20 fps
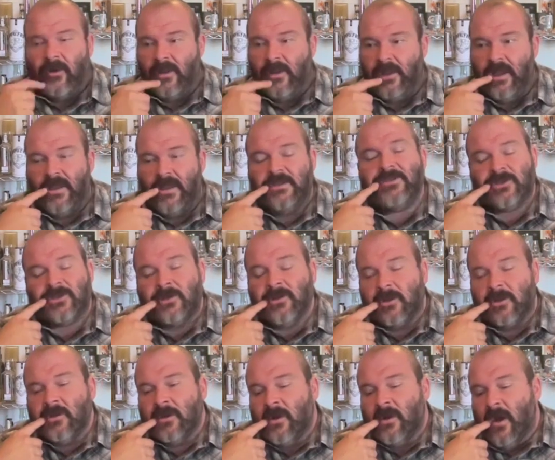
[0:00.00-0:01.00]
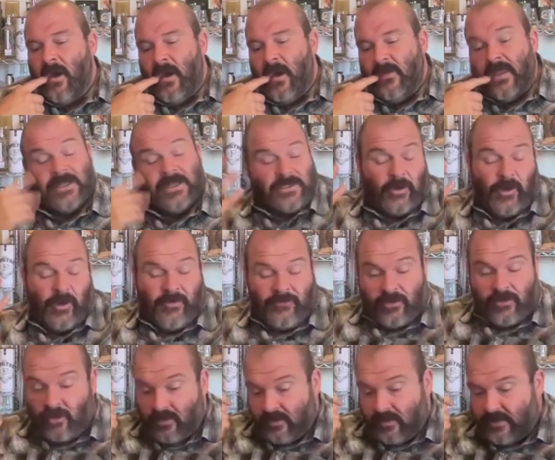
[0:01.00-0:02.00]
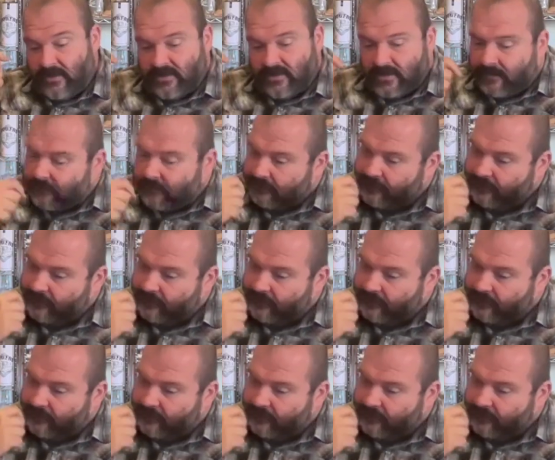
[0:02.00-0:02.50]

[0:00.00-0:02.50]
the age. That's how I feel, at least.